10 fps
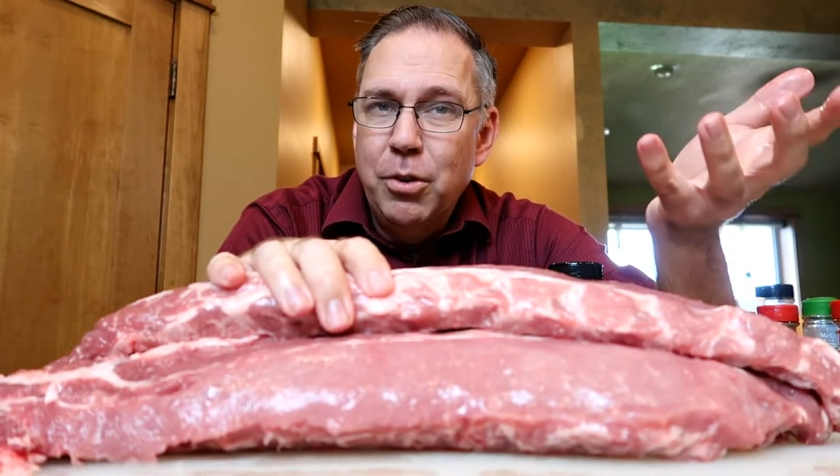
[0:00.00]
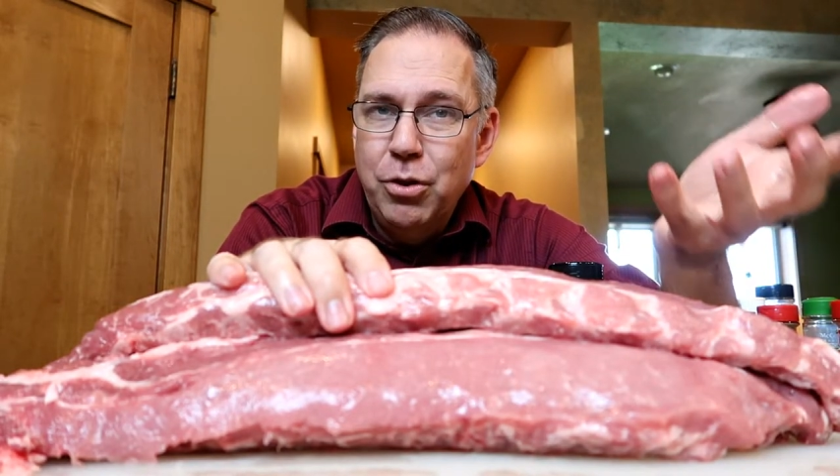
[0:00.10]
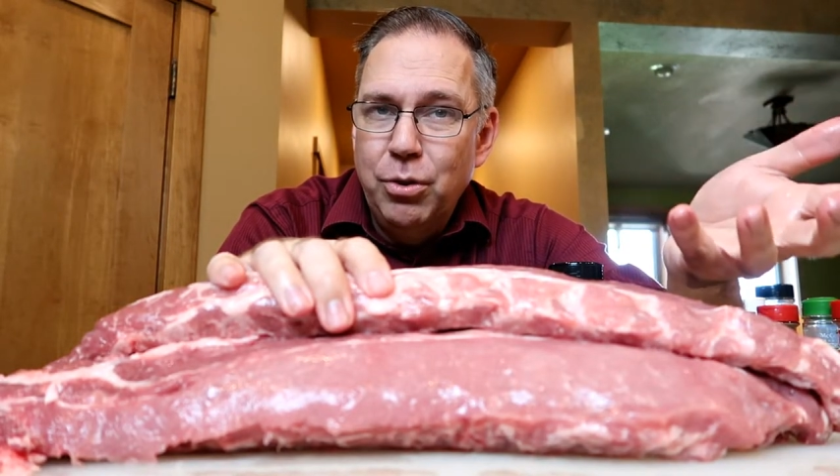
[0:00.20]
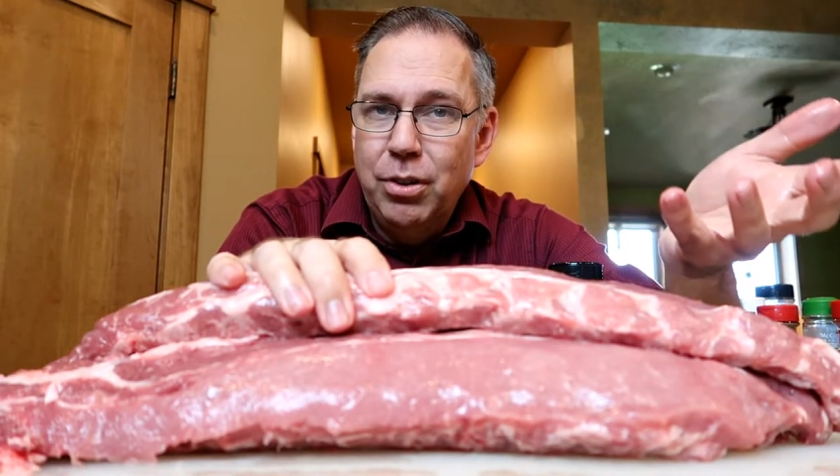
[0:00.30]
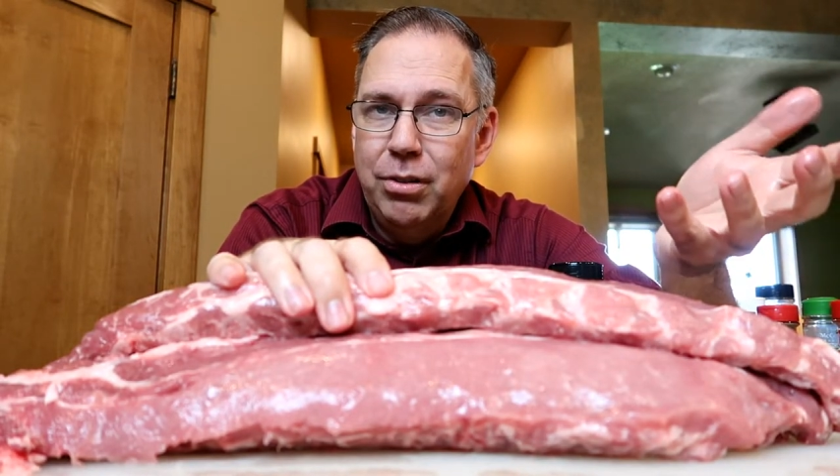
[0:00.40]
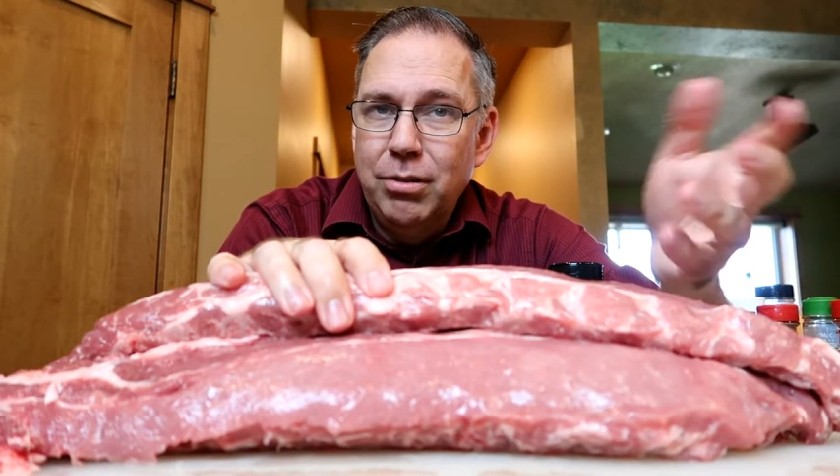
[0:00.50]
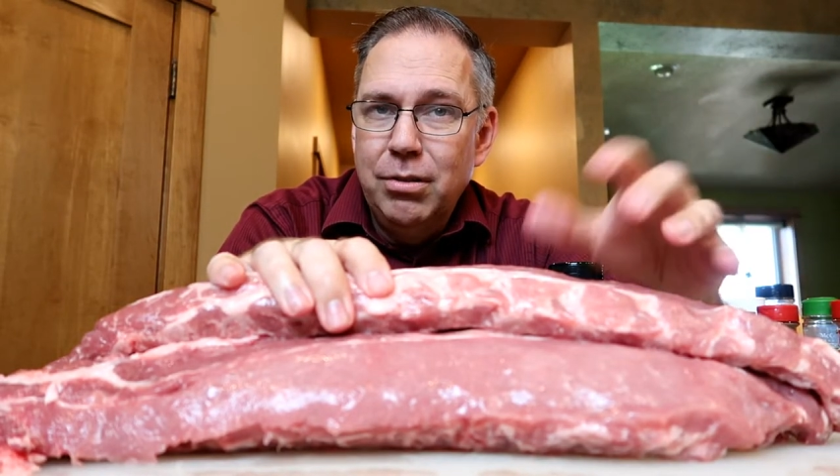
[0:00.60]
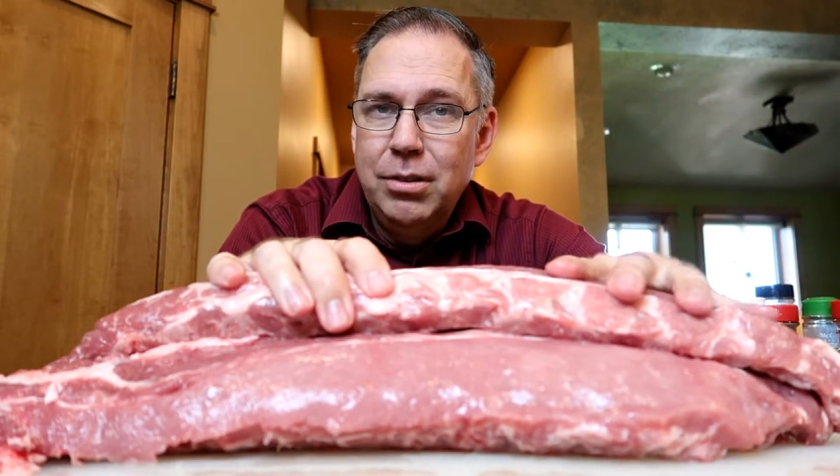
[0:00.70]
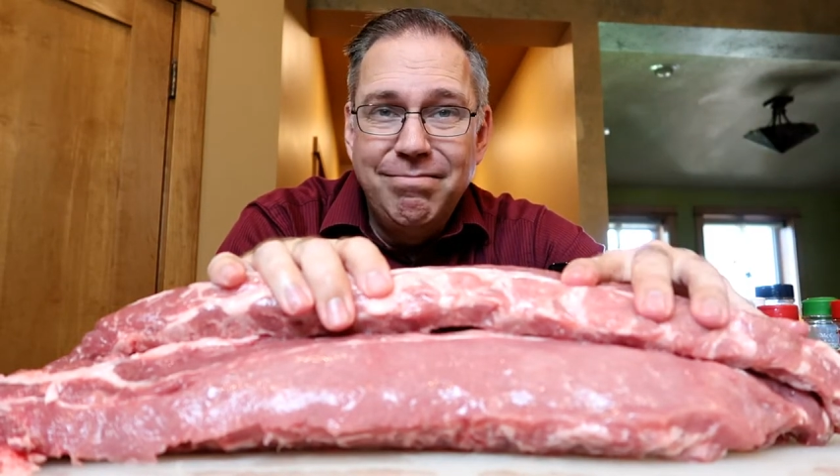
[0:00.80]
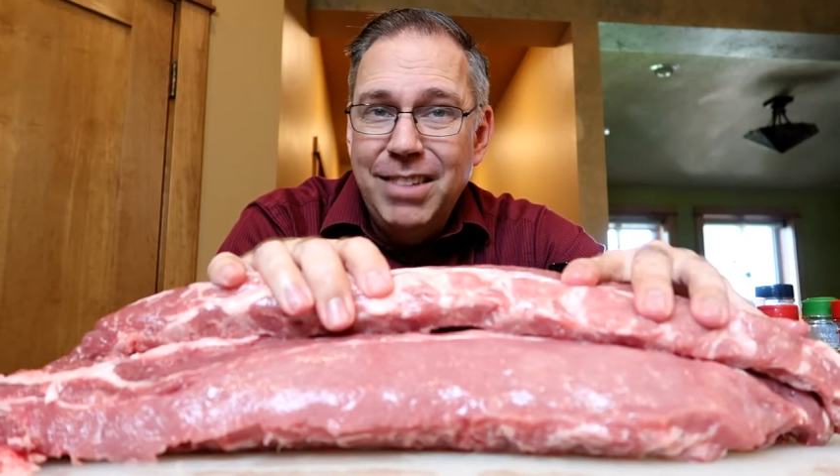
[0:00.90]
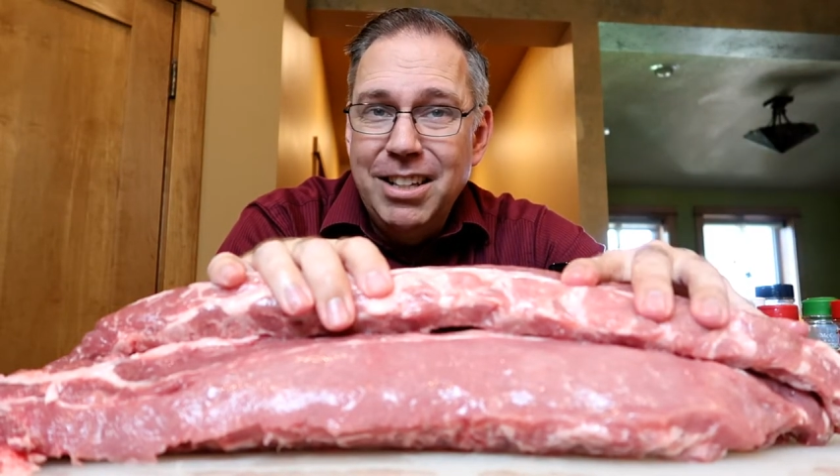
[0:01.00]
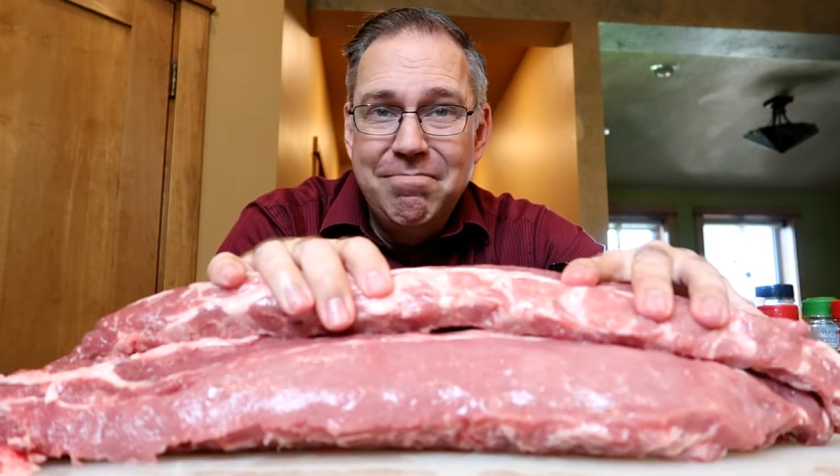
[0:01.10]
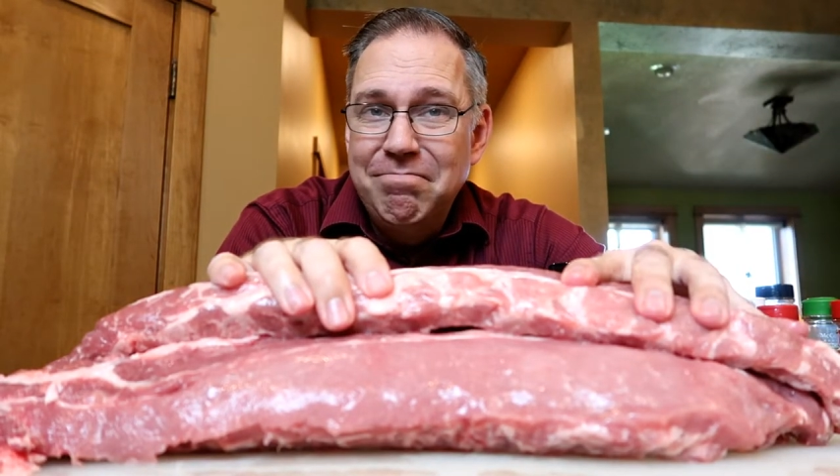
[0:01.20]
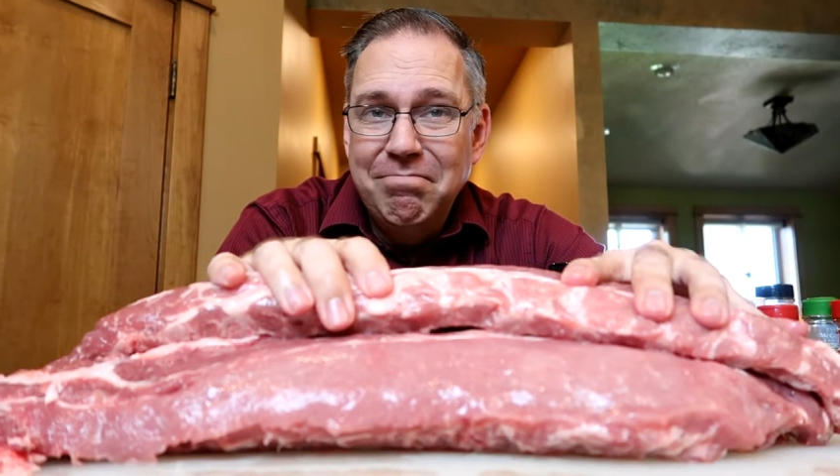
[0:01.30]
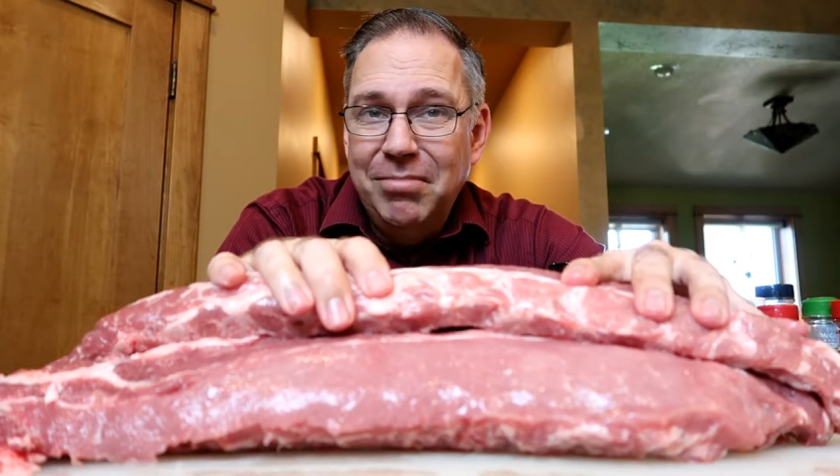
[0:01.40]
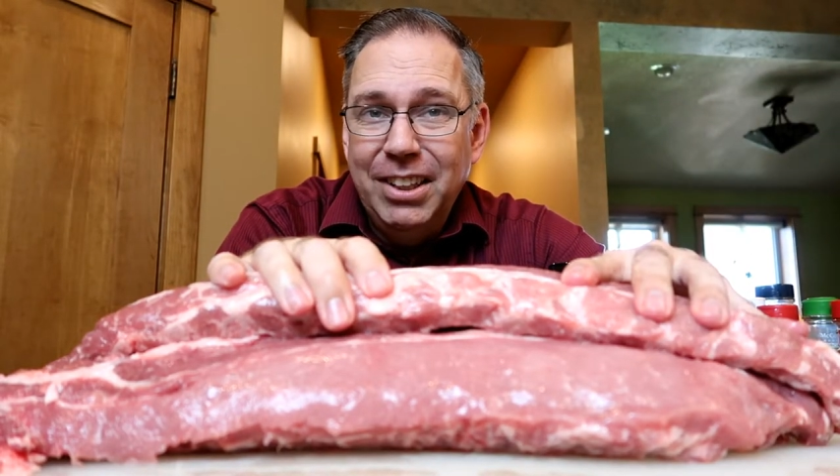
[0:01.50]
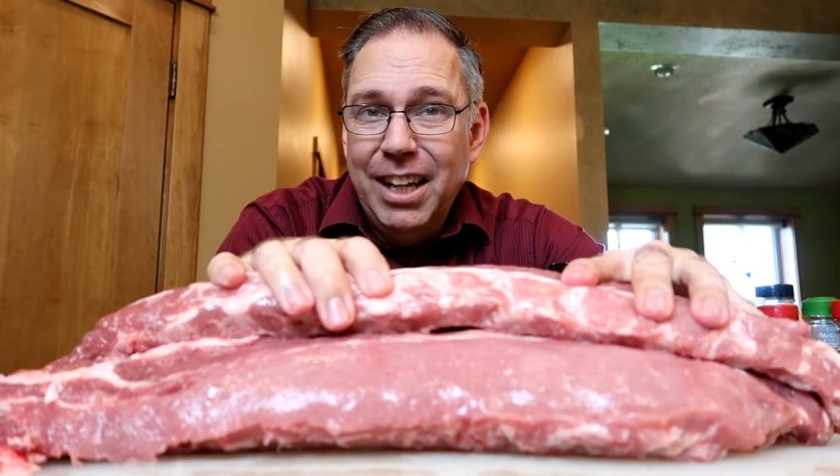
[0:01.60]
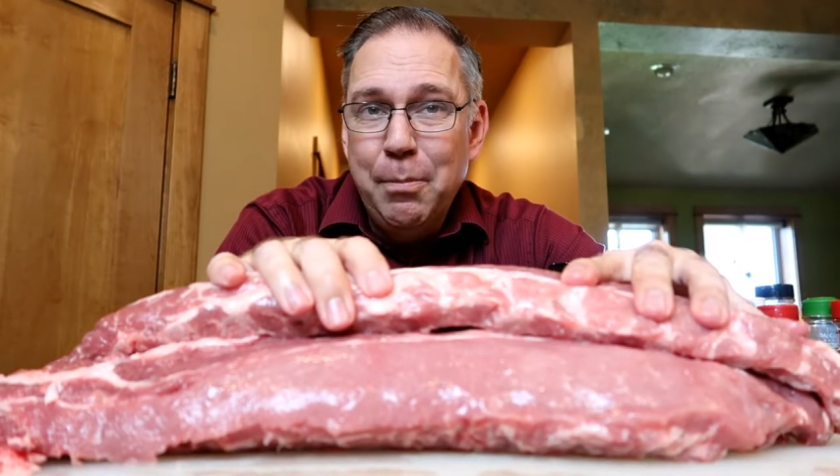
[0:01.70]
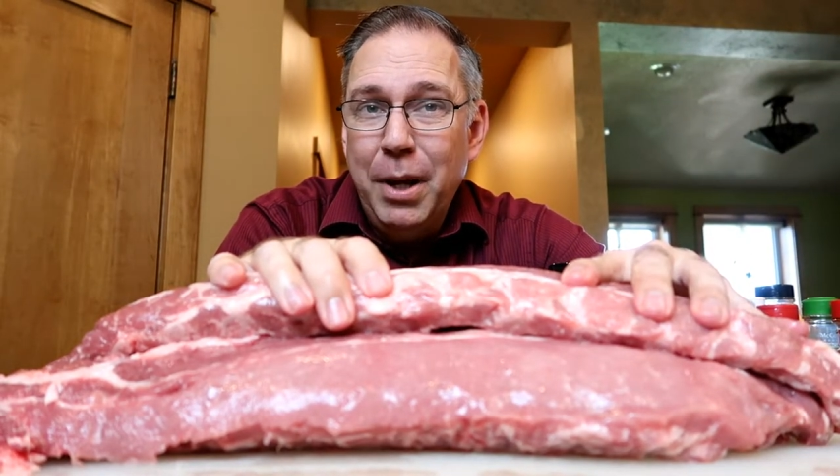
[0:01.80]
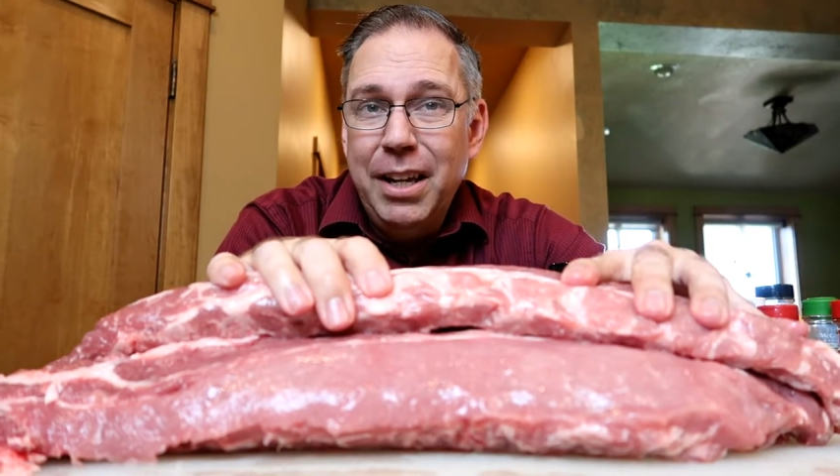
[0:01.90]
juices, and
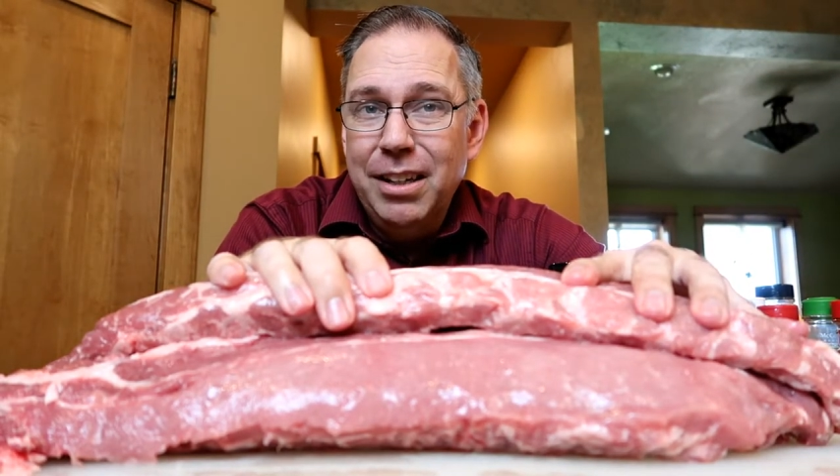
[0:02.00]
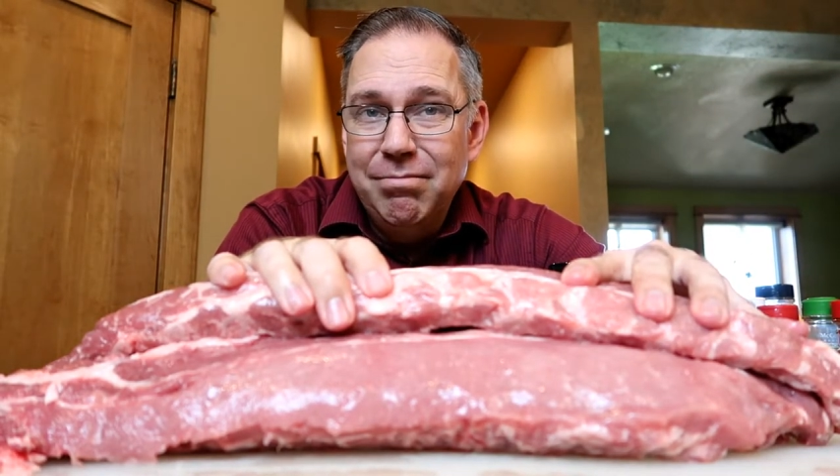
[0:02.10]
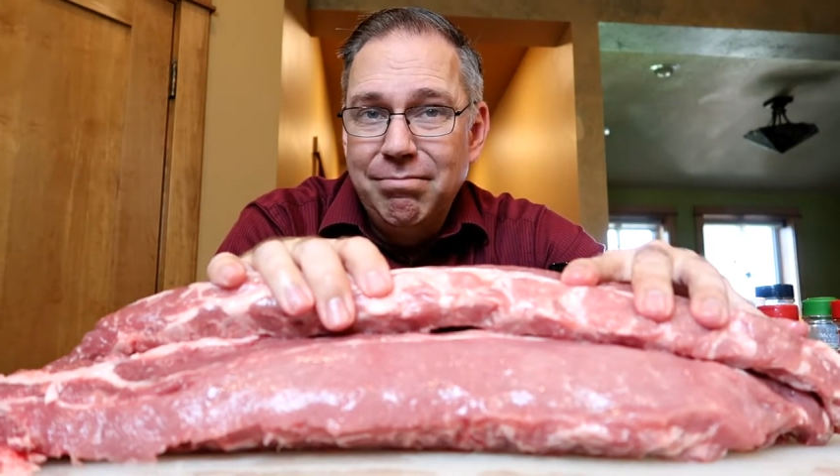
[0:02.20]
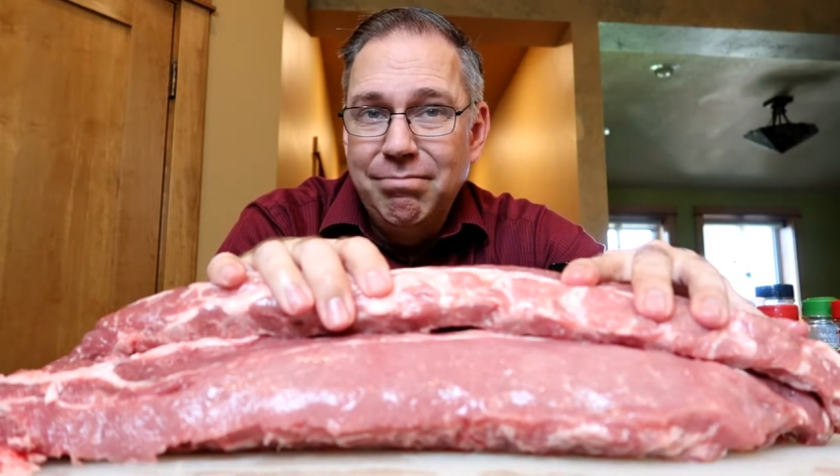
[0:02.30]
let it bake.